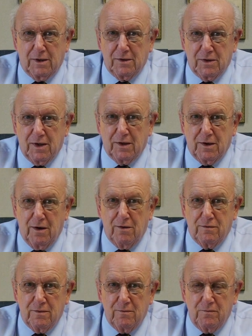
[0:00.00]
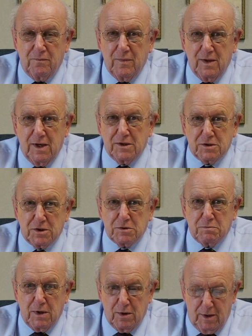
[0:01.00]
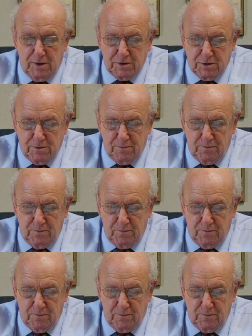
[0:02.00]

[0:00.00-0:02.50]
can think of has experienced.